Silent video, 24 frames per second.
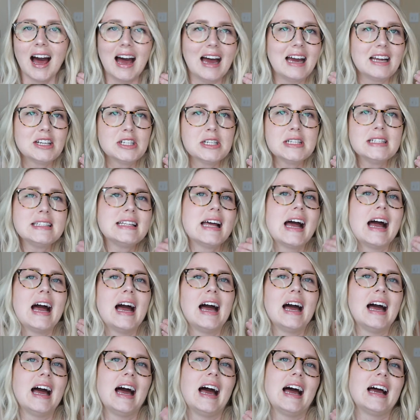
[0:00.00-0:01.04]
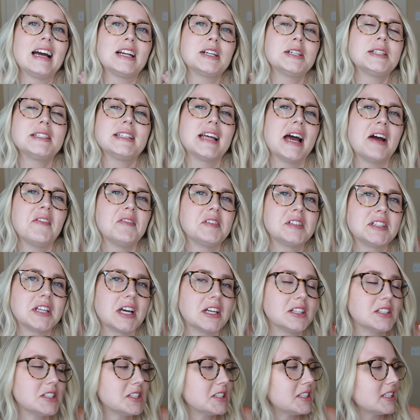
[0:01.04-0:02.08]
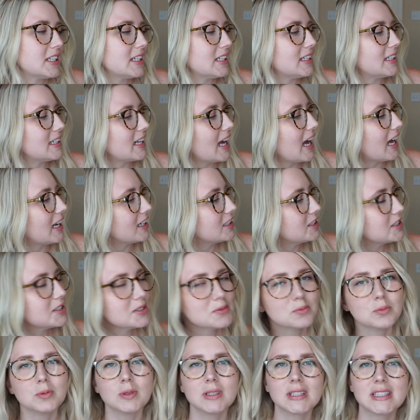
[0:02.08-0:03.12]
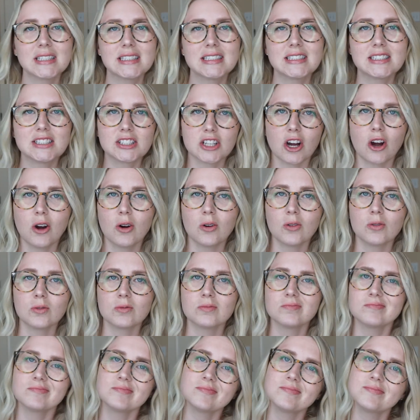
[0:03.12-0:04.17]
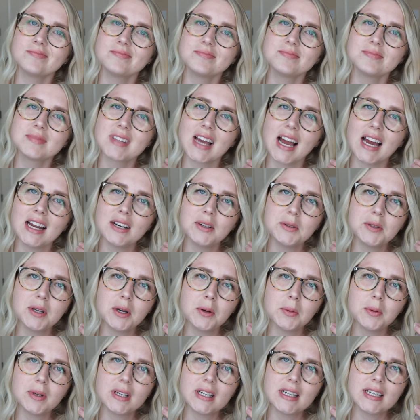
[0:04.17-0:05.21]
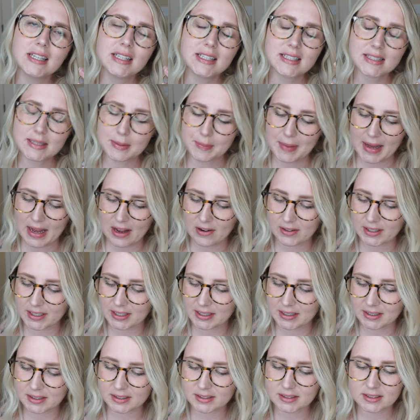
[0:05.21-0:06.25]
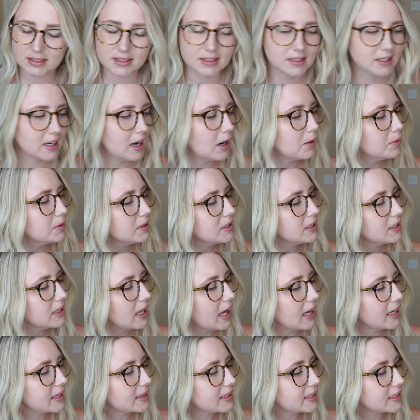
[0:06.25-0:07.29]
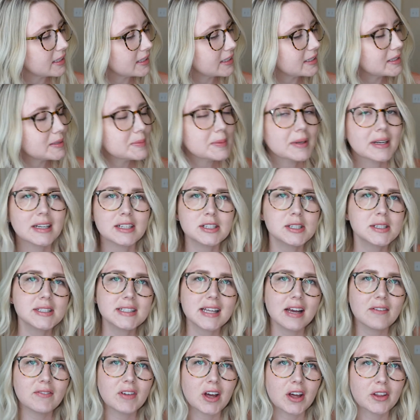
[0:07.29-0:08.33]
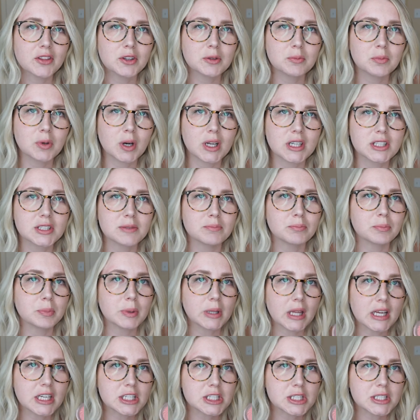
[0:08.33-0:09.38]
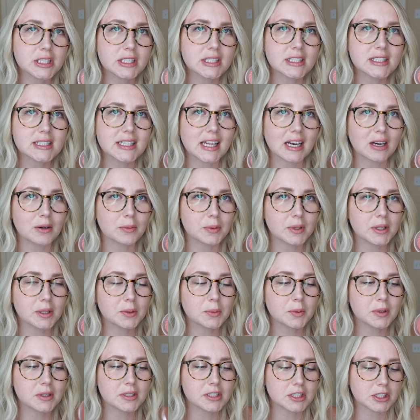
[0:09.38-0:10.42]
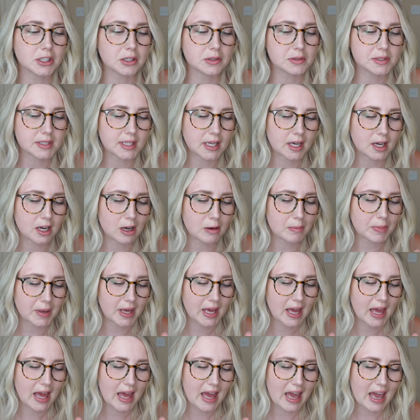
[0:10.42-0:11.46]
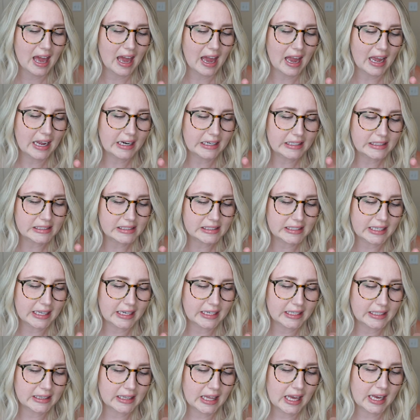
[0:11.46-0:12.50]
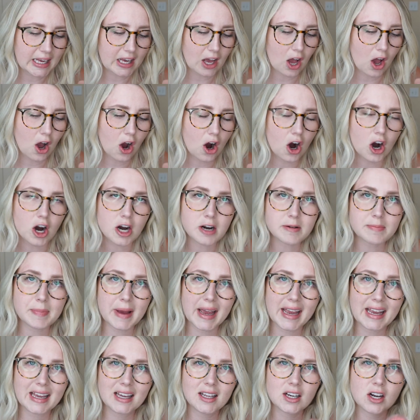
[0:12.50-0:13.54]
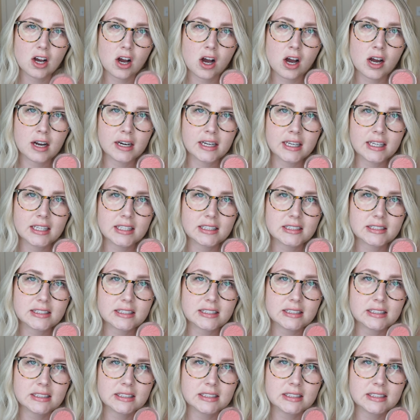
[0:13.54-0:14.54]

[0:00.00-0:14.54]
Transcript: I just, I just haven't touched it. I just really don't, I don't know what it is about it. I really like this, but I just have other blushes that I really want to use up and it's getting like hard pan on it.